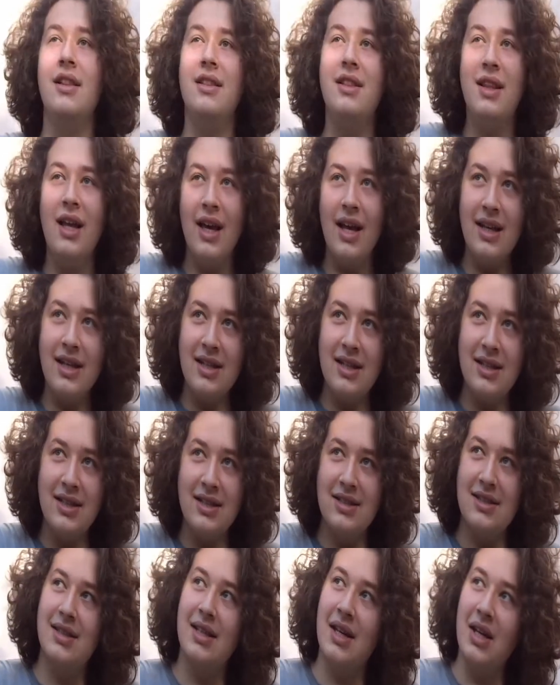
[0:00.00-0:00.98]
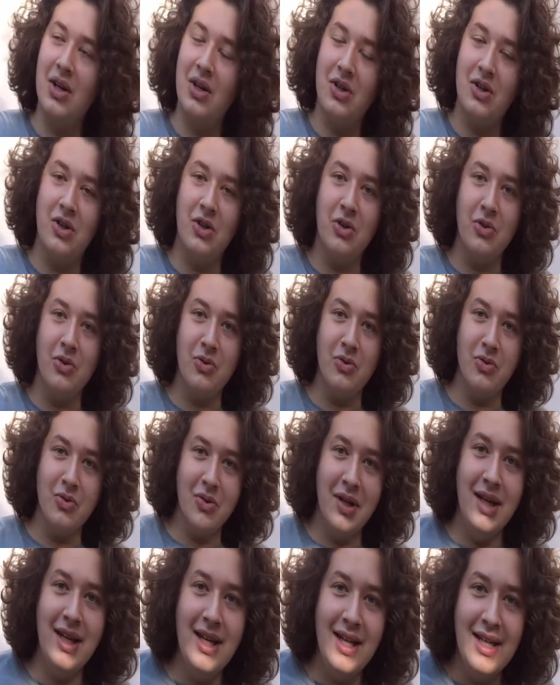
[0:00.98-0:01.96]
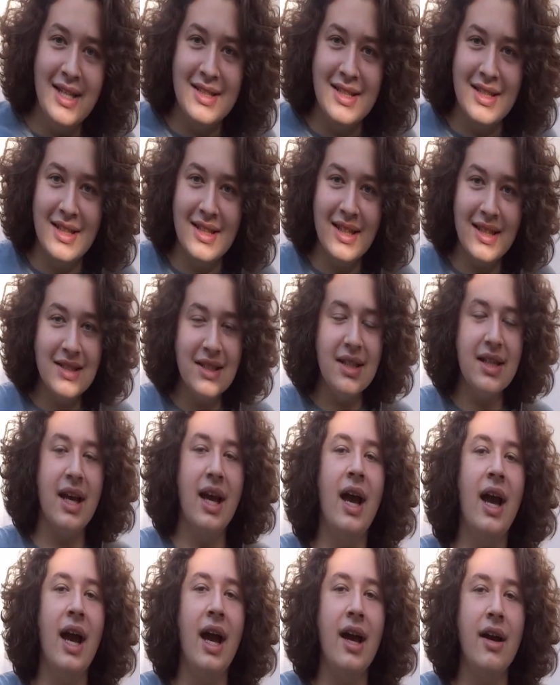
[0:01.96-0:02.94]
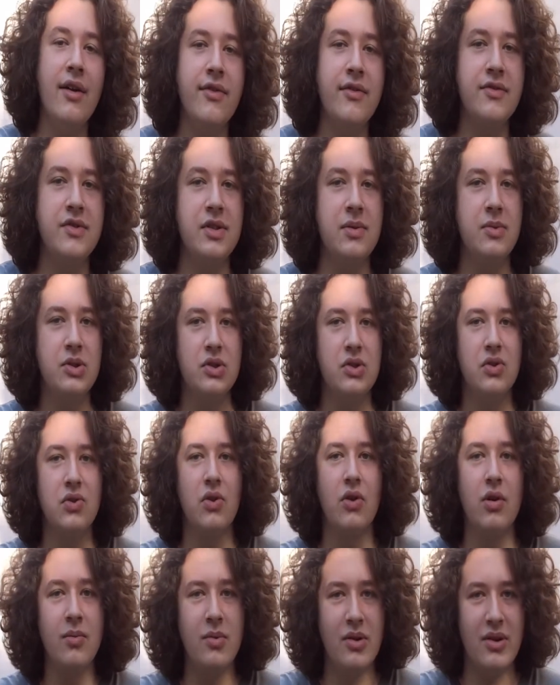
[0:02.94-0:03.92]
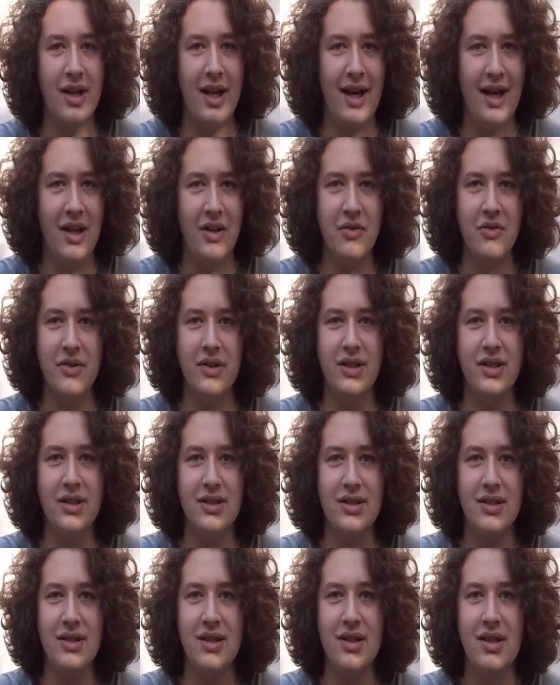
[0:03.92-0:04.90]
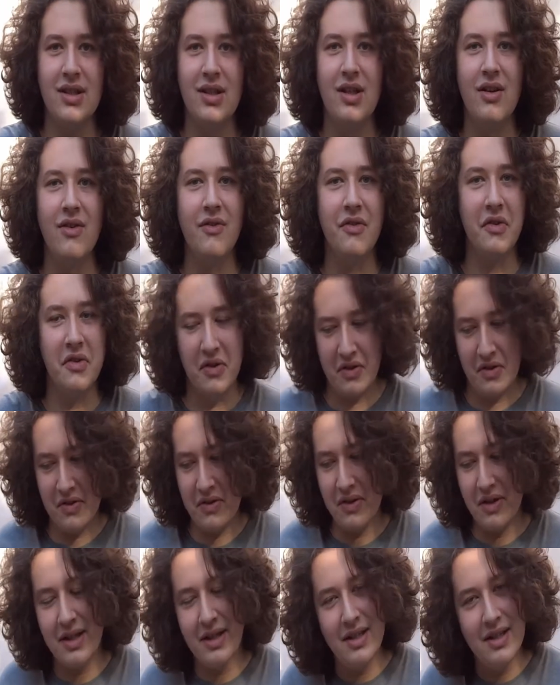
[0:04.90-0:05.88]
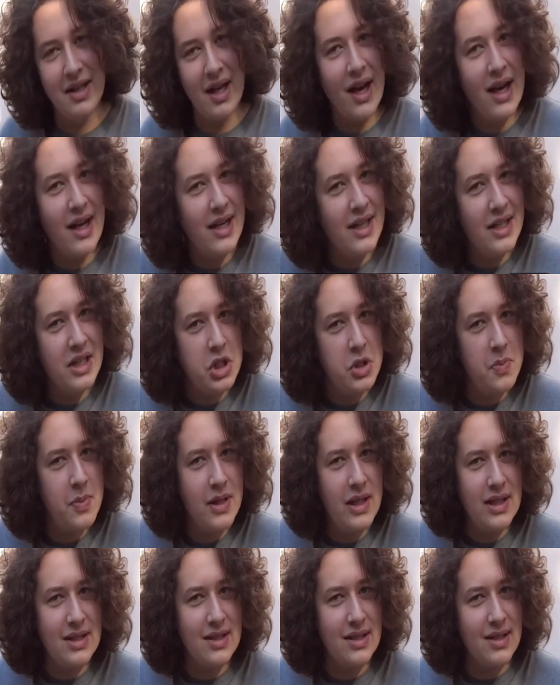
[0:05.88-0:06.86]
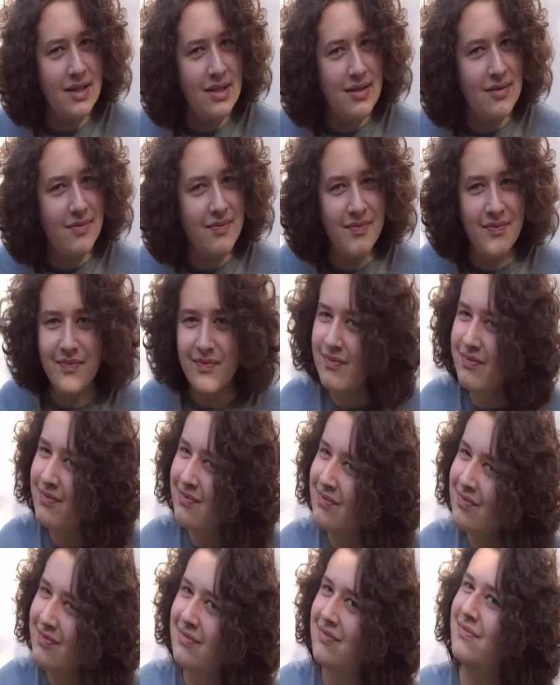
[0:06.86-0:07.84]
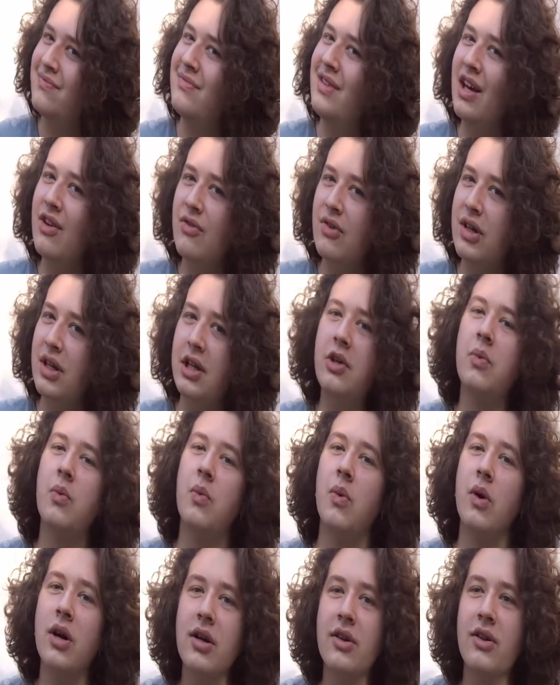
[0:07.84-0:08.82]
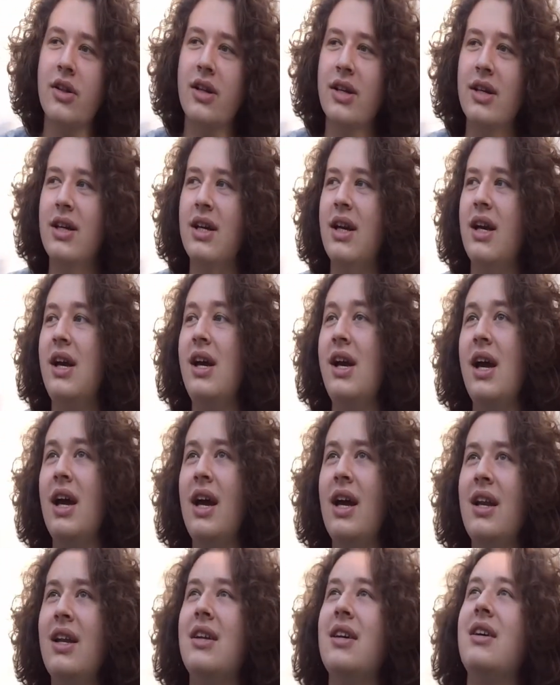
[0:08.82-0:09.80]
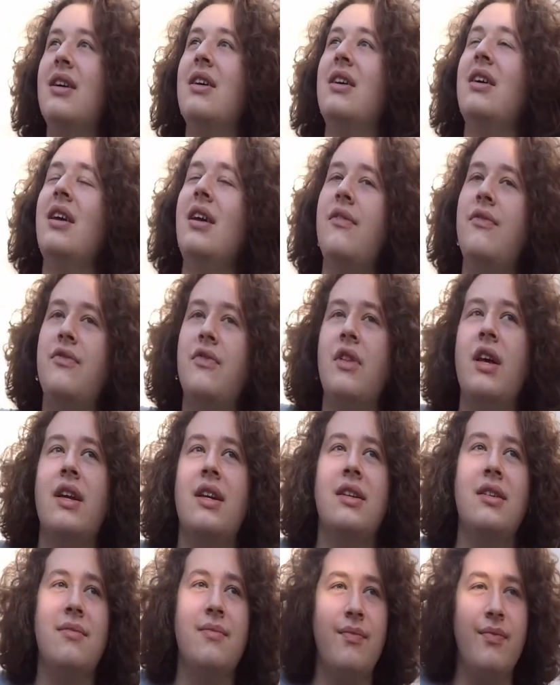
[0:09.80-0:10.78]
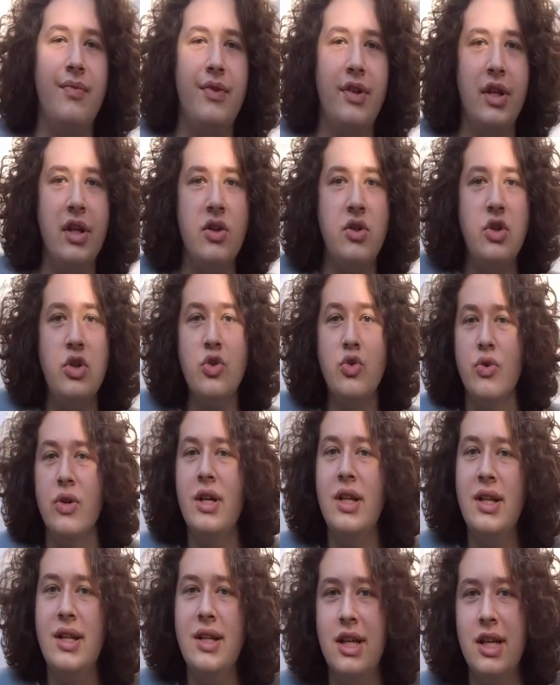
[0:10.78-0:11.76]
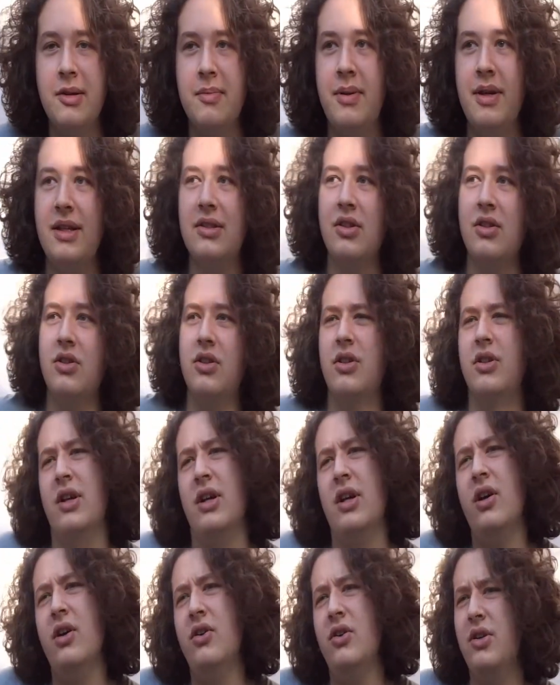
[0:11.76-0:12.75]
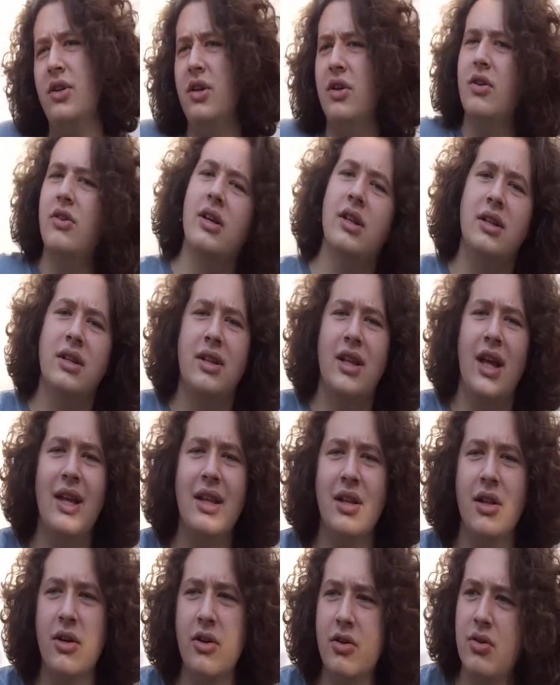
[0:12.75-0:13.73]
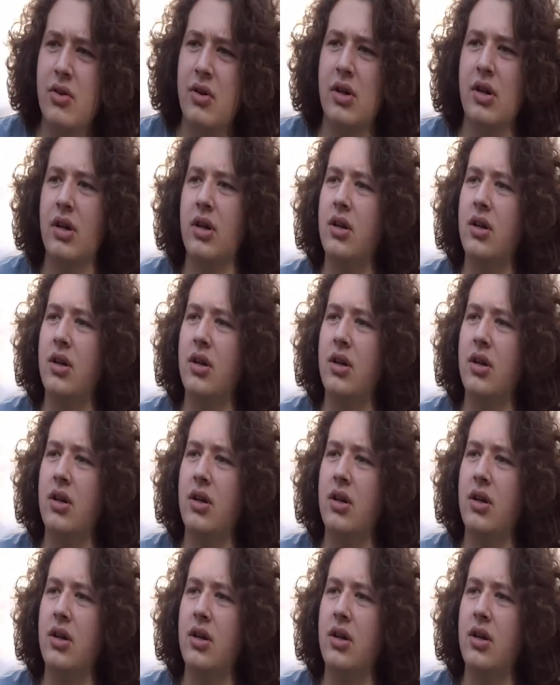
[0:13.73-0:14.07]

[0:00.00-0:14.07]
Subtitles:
That is crazy. That's like half of someone's normal calories for like a 9-inch pizza. Not really worth it. And if, like, you know, you really like pizza, or you're like, oh, you know, that low